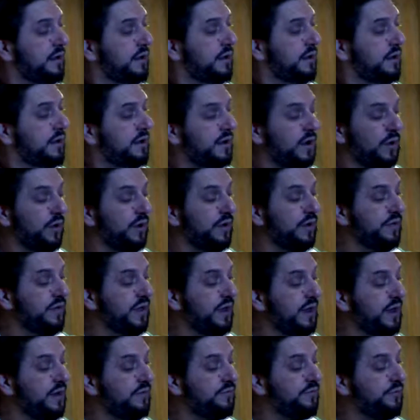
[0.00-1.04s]
Now we're on the
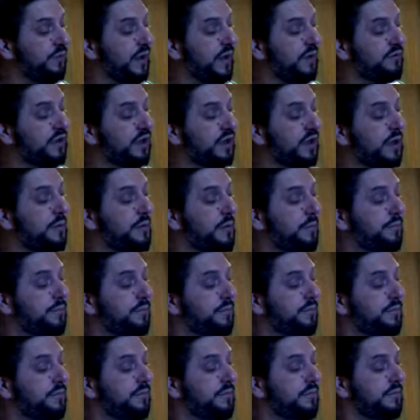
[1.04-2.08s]
F. We have to come up
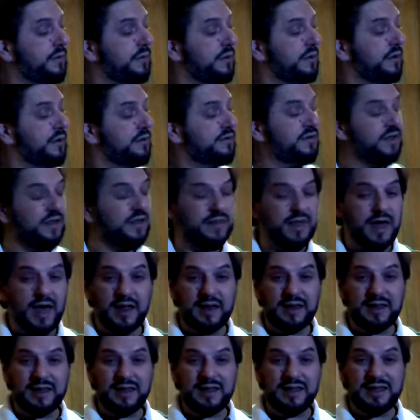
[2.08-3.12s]
to
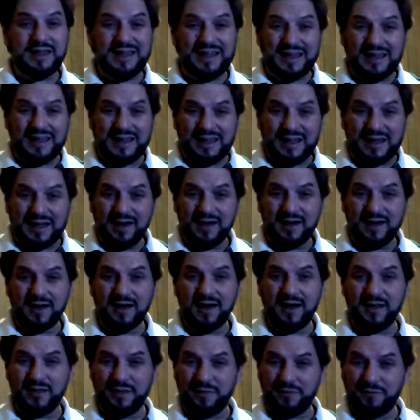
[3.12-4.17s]
that E
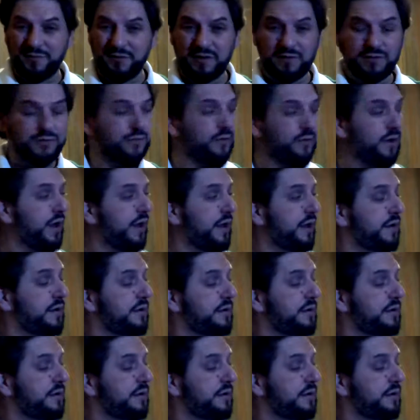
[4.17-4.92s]
on the 5th fret.